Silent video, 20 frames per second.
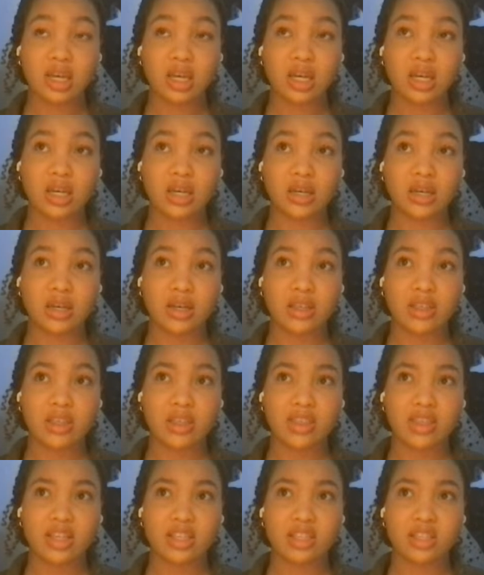Uh, I
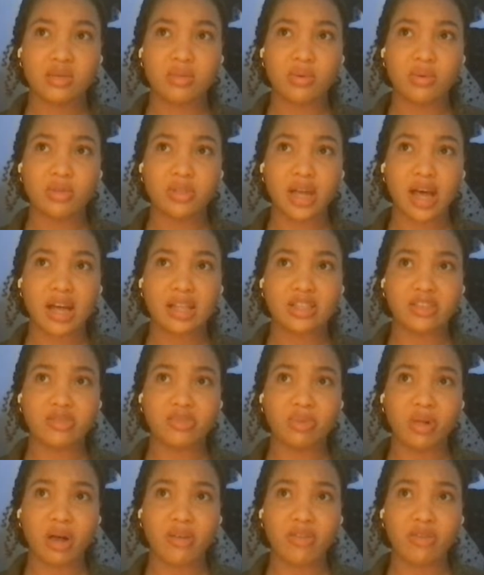think that's the most
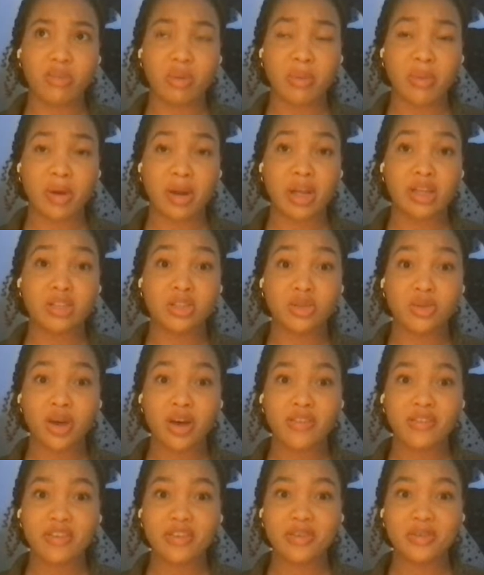active platform I'm on. I do
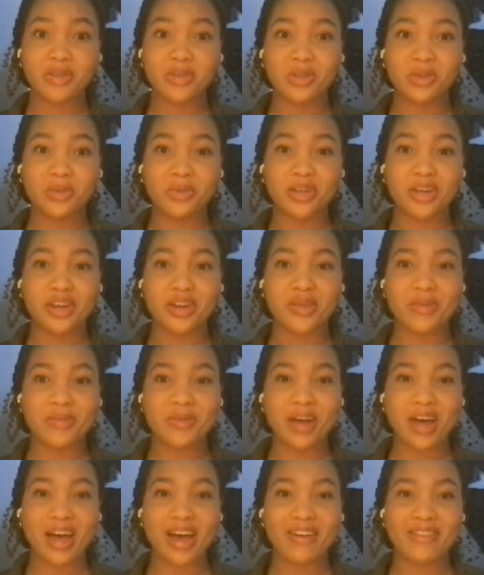have a YouTube channel,
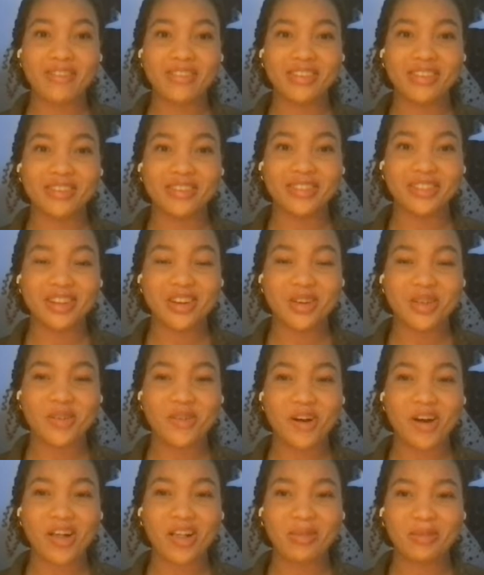but I haven't used it in a
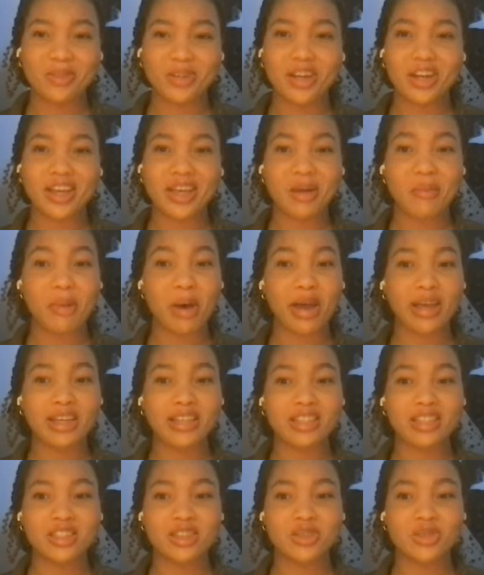while. I'm trying to get back
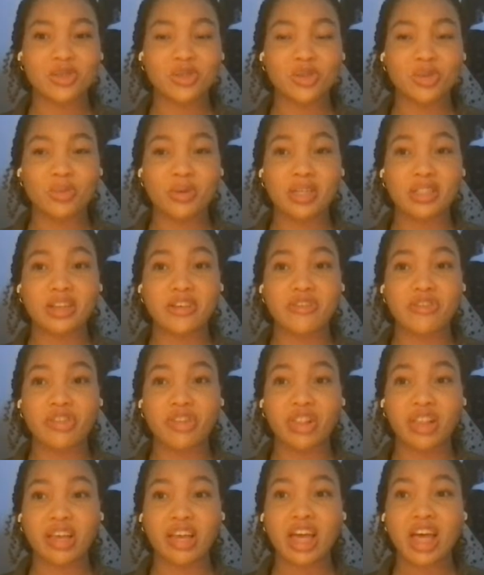into YouTube because I
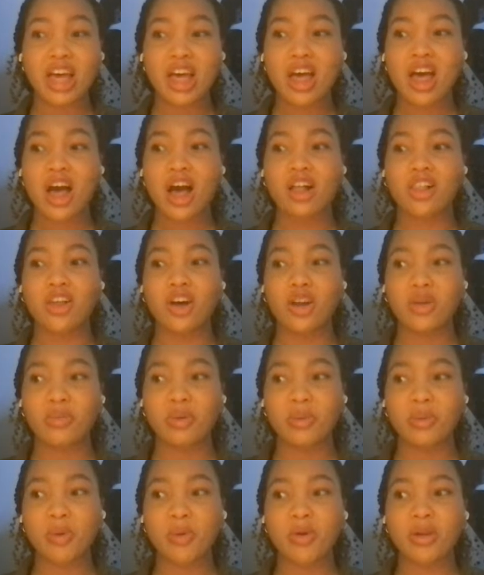feel like a lot of
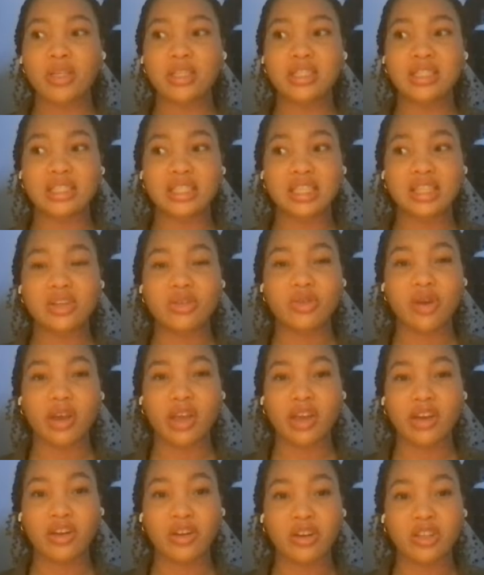people want to see the
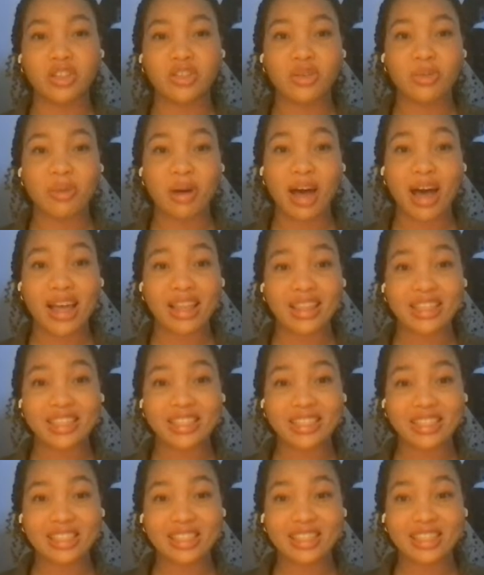reggae girlz from behind the
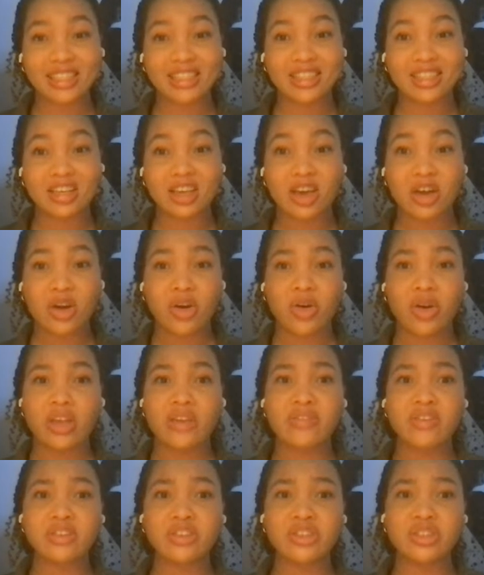scenes or
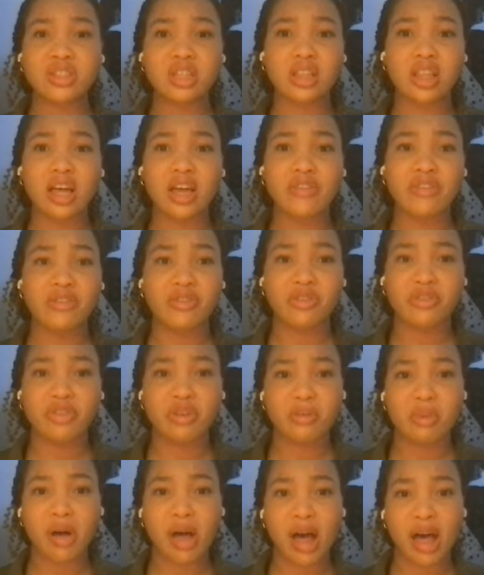even just the life of a
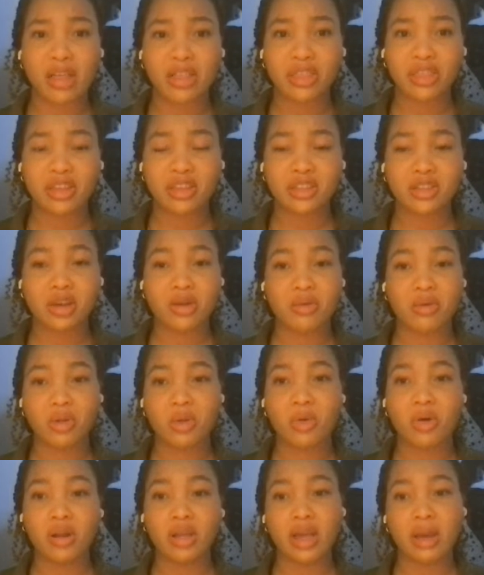female athlete. So I
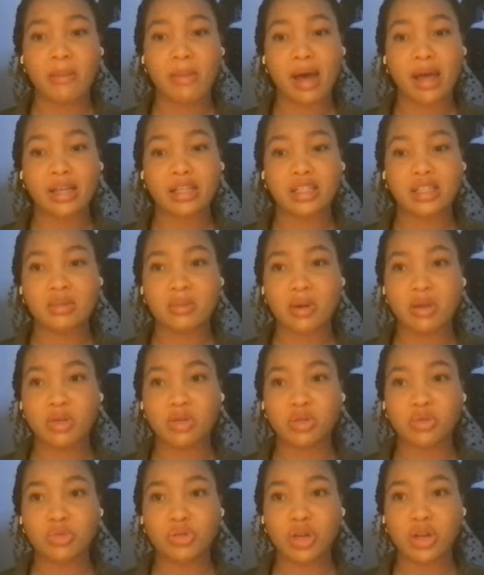really want to get back into my
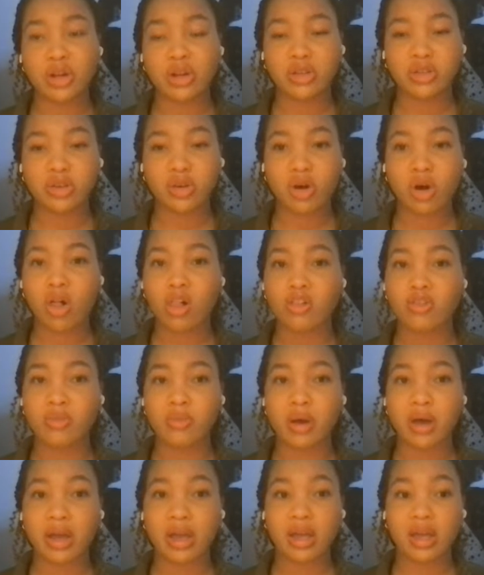YouTube channel. So all of
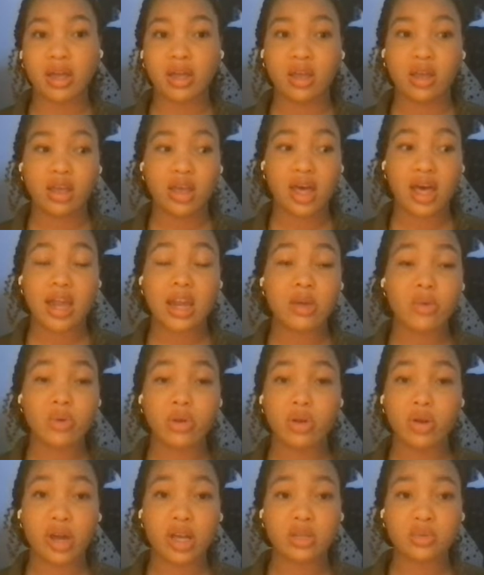my
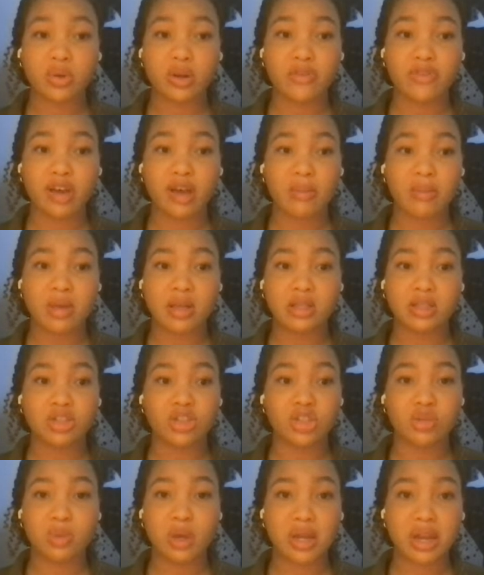anywhere you guys want to find me, it's
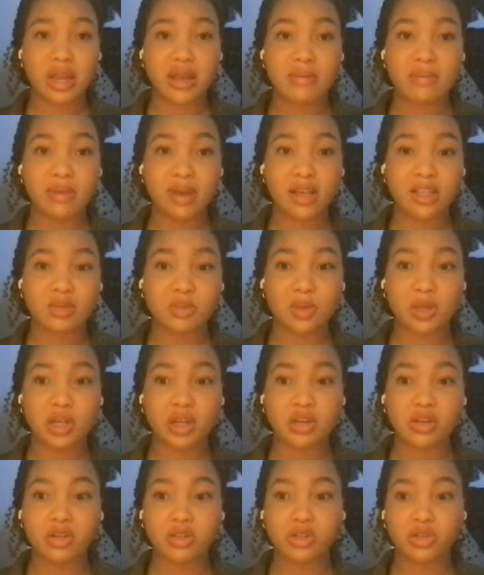just my name,
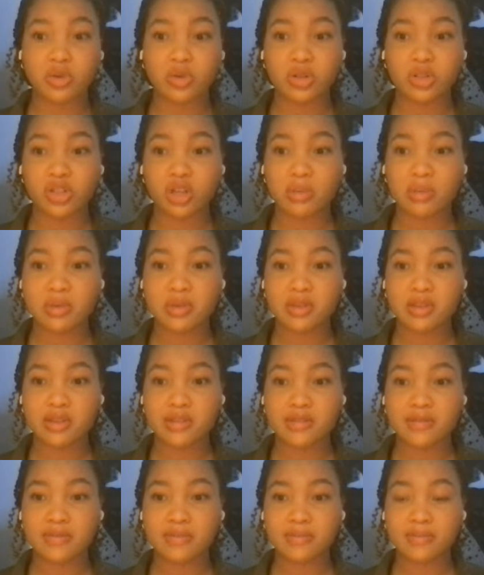Yazmeen underscore Jamieson.
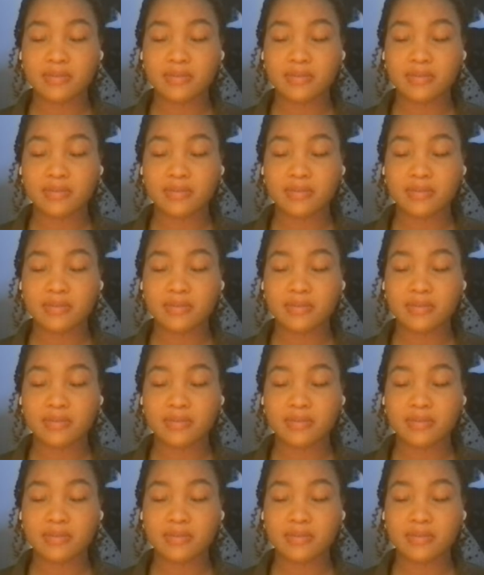